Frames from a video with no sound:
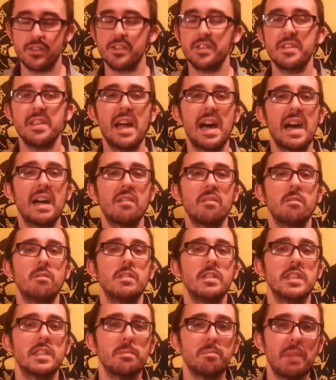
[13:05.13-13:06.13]
You're not
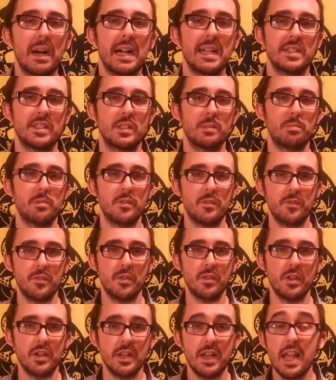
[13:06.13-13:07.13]
responsible
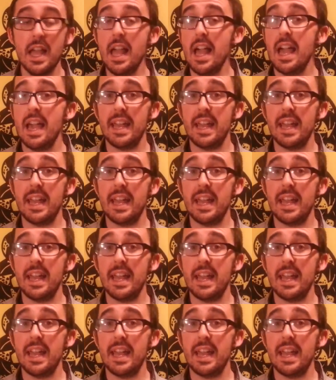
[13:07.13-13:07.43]
for it.